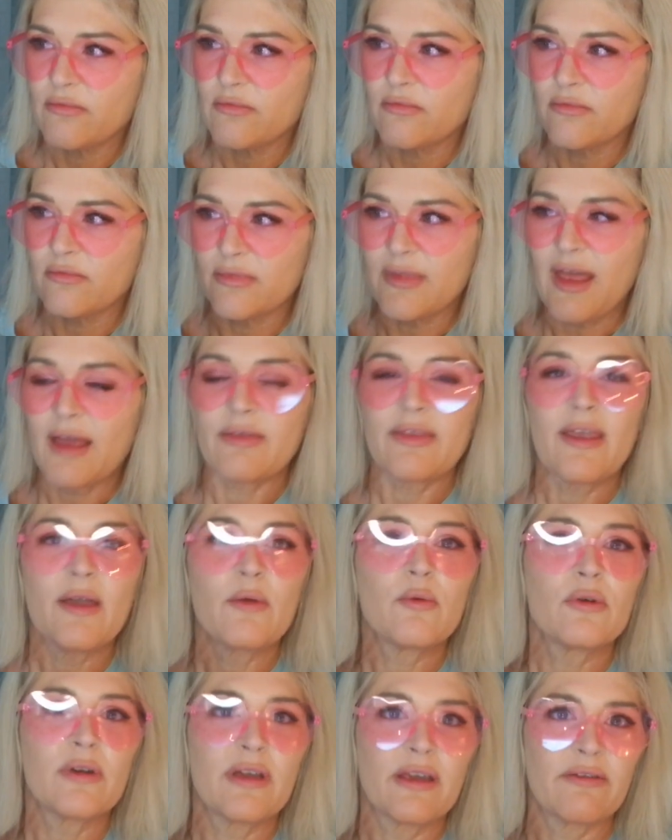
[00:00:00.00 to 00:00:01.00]
that they
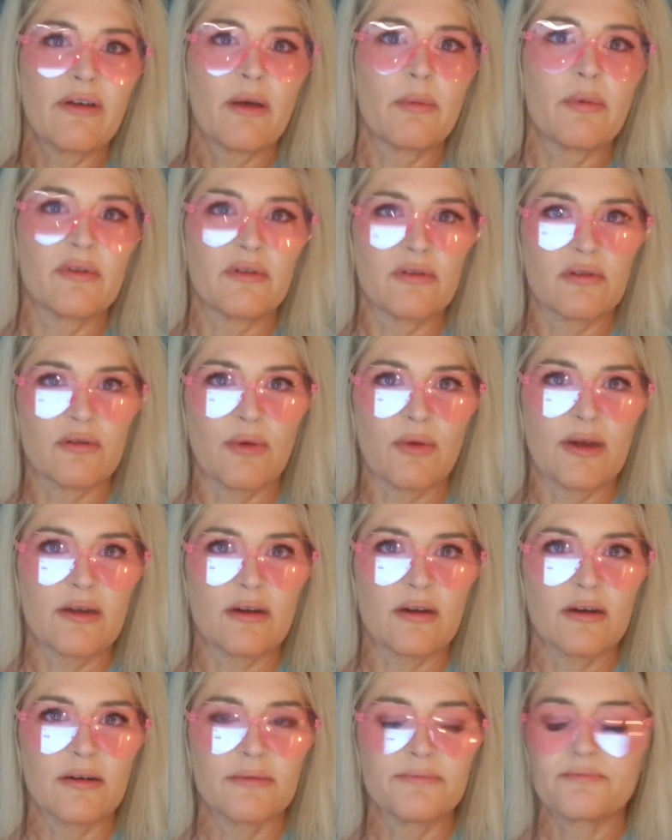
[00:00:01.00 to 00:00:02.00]
will give up and
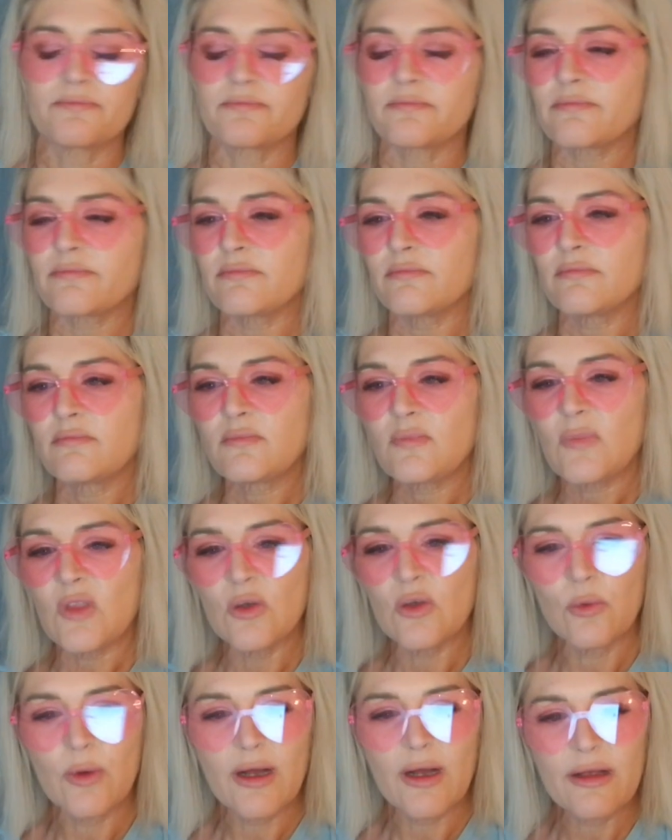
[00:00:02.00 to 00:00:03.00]
surrender.
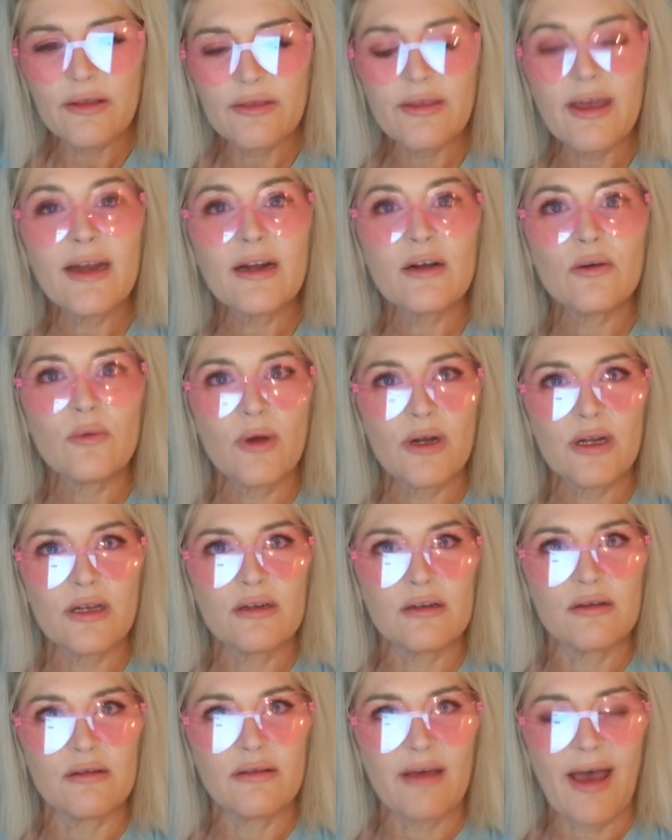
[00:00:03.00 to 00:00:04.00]
Well, they don't want to
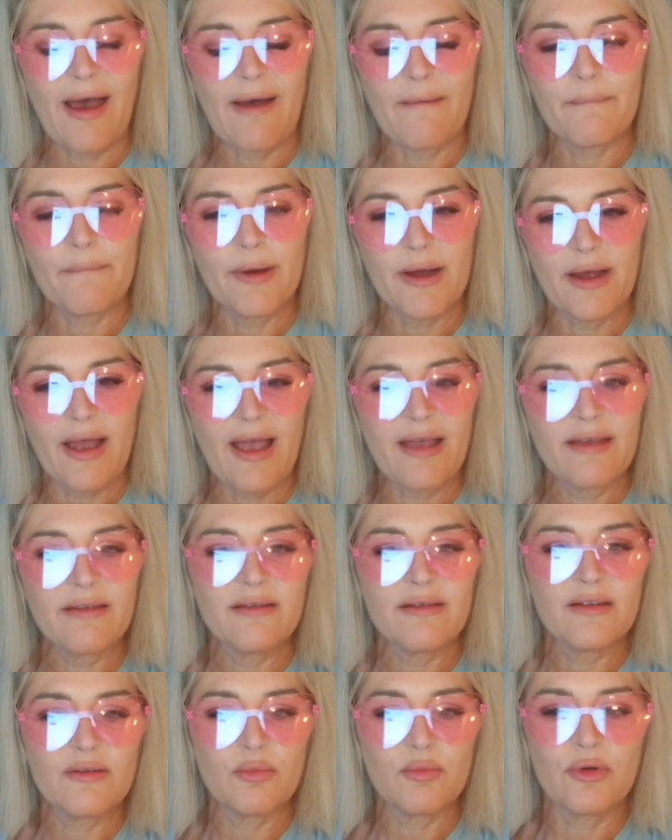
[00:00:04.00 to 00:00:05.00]
do that, but as
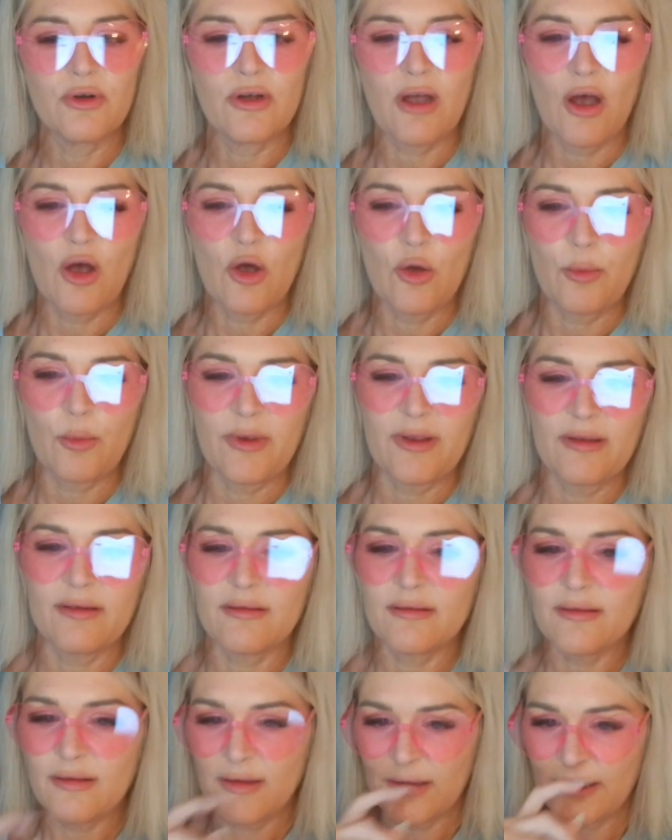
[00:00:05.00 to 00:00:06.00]
this book opens,